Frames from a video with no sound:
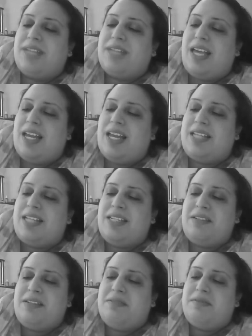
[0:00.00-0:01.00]
And I
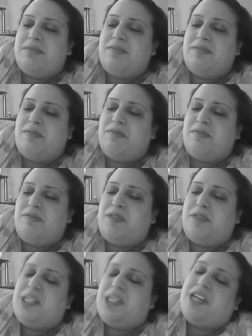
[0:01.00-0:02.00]
didn't
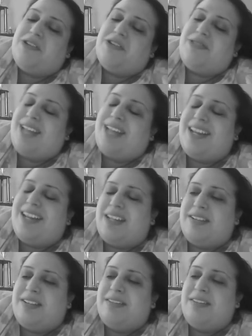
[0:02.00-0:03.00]
fully understand
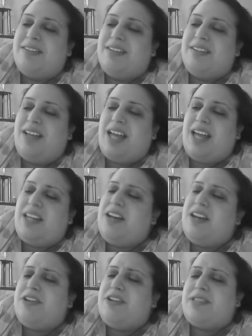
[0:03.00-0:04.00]
it. I didn't
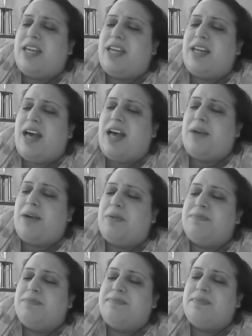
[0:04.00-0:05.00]
understand how
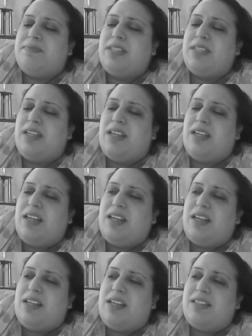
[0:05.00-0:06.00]

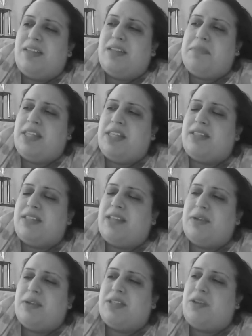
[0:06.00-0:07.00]
something that
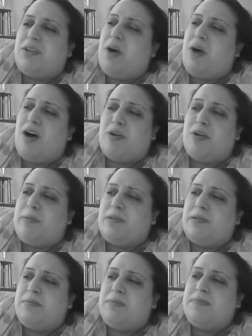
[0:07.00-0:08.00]
sounded so
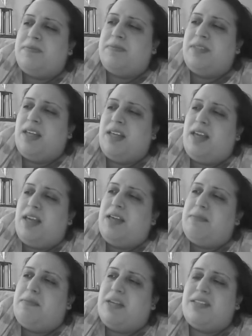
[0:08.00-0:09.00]
horrible,
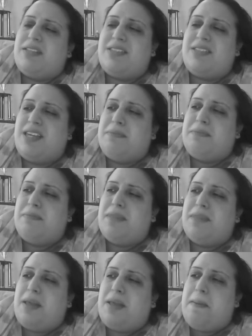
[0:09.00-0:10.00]
because you see,
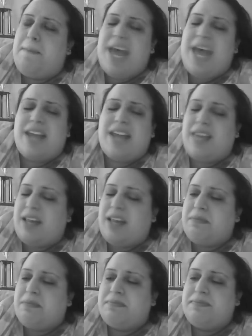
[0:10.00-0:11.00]
back then,